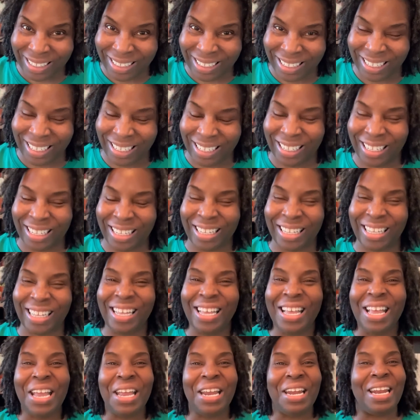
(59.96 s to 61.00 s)

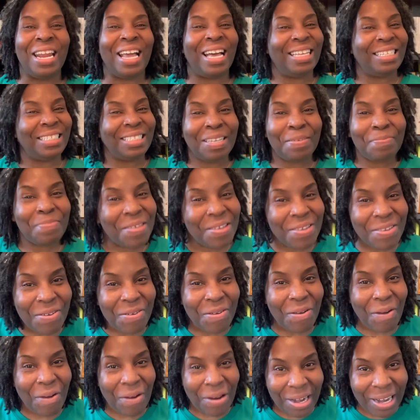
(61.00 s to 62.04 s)
Not something you
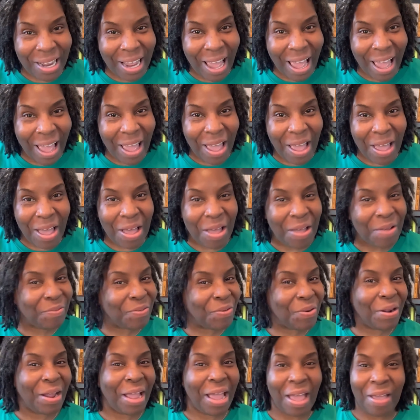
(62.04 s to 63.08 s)
already have
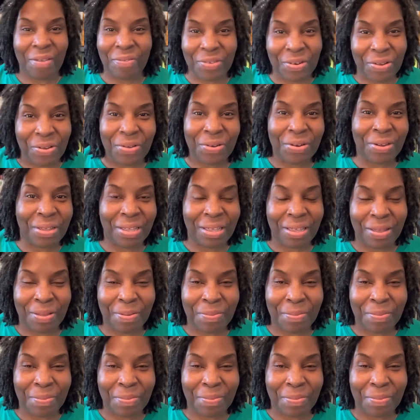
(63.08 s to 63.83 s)
or have it on an um,